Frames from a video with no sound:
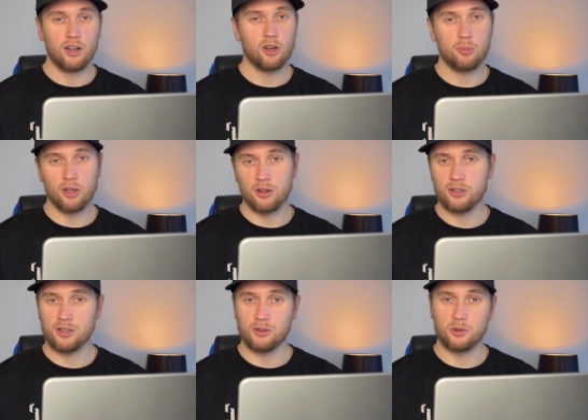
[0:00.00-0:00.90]
I'm going to be
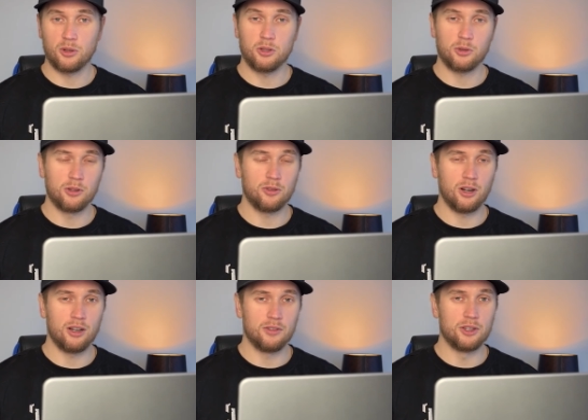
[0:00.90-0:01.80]
honest, as of
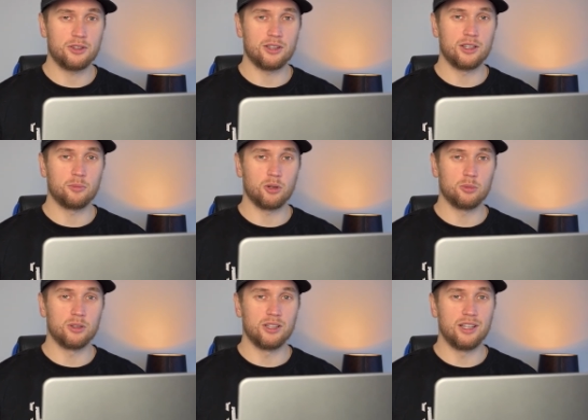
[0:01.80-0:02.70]
2025, this thing
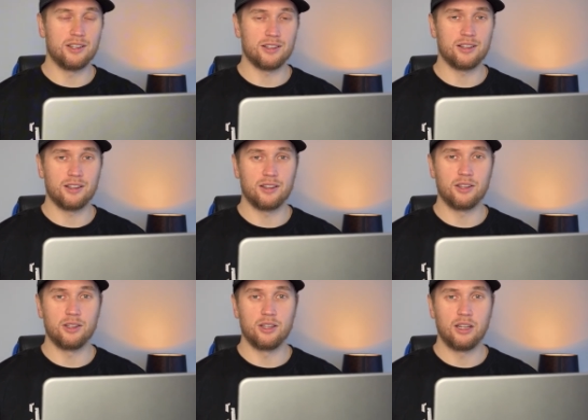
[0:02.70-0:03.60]
probably isn't
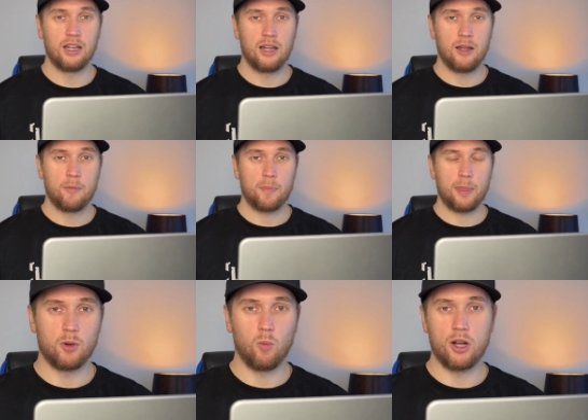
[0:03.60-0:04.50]
the
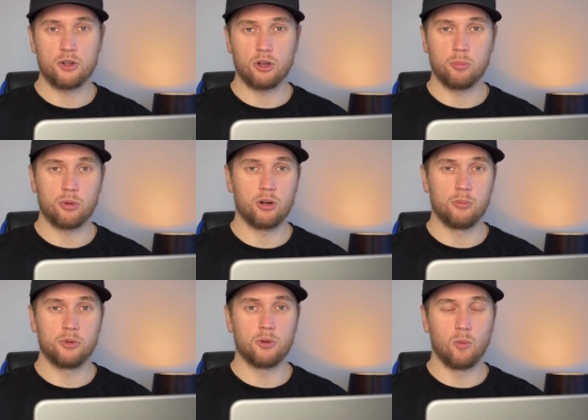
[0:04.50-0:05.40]
one-shot
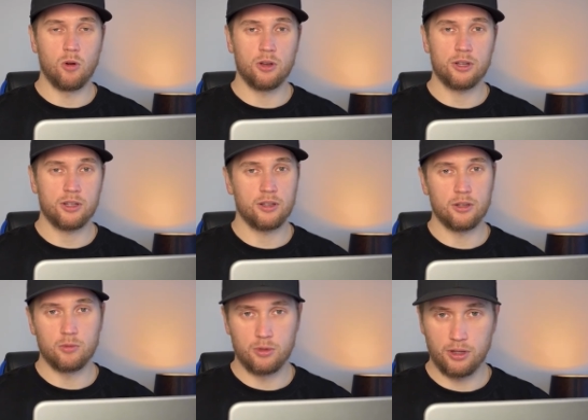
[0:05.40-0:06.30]
prompt wonder
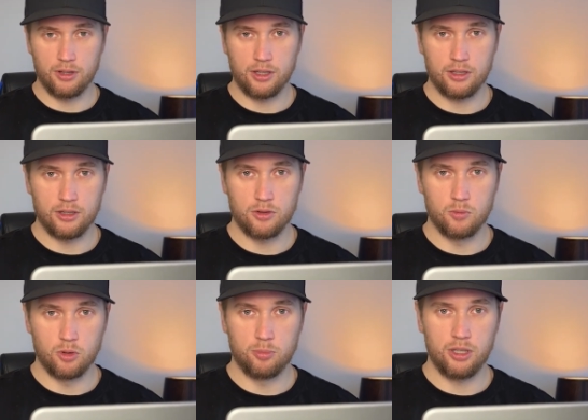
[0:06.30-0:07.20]
that we think it
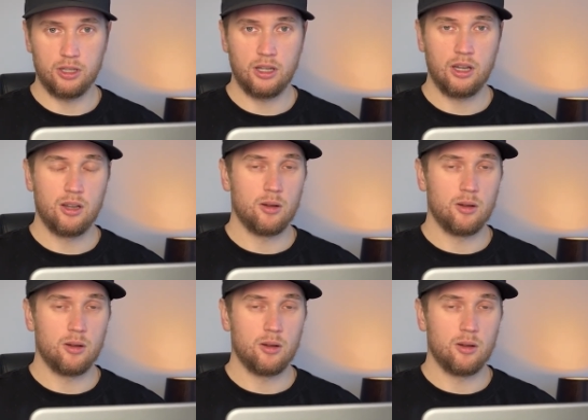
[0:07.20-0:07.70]
would be.